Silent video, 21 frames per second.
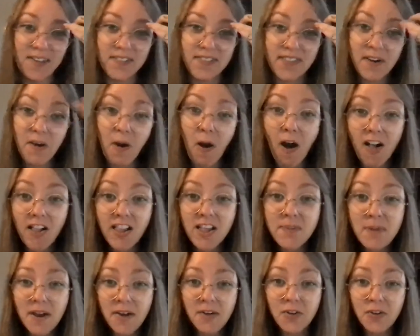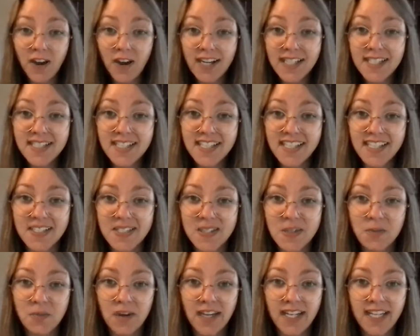They're all about
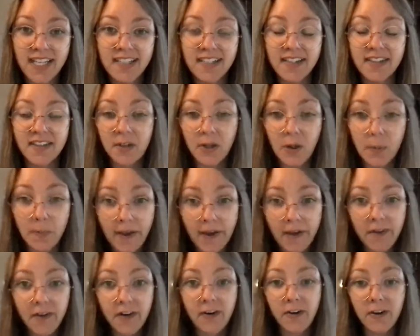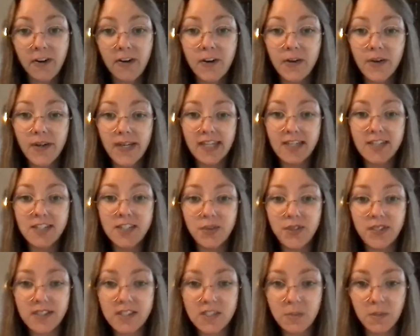crisis, right? They're about her going into an
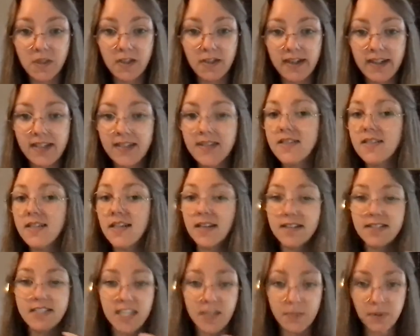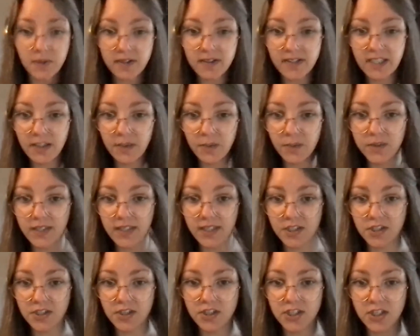experience, typically a
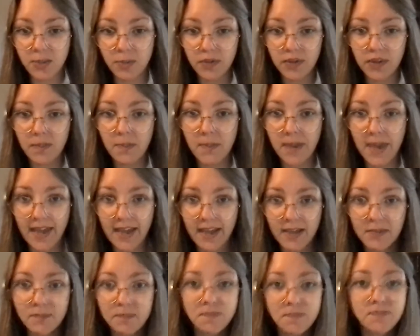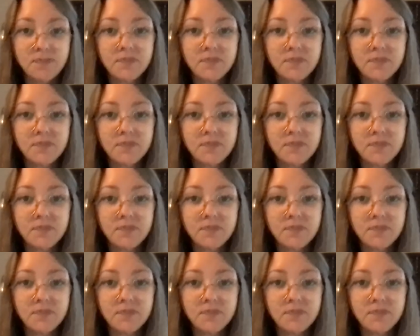relationship with a man.